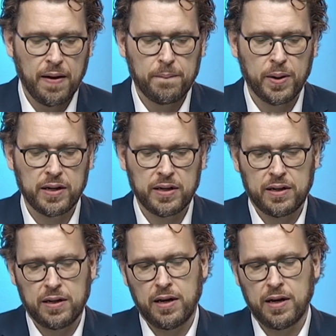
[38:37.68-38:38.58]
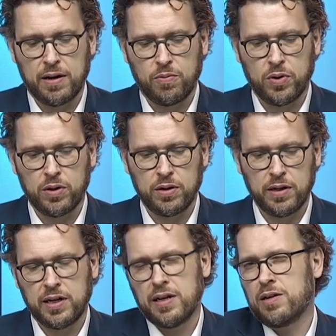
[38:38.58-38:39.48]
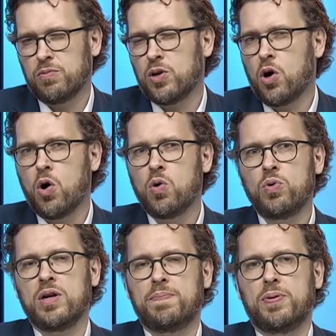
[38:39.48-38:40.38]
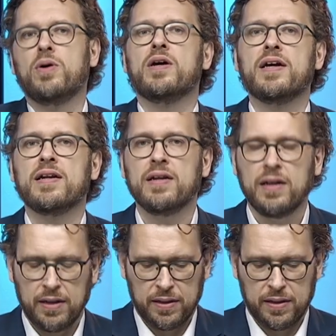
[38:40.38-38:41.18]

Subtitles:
but it will only put in